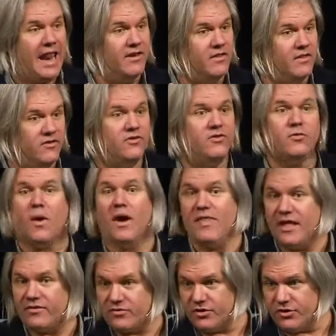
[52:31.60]
and this is
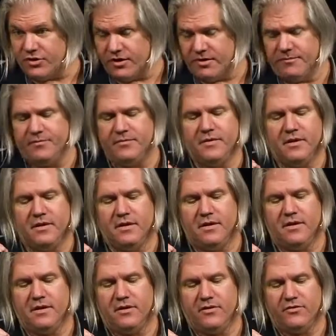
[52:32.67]
why that's good.
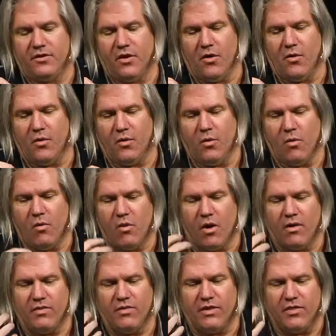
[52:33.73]

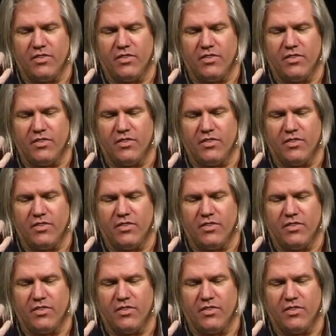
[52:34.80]
So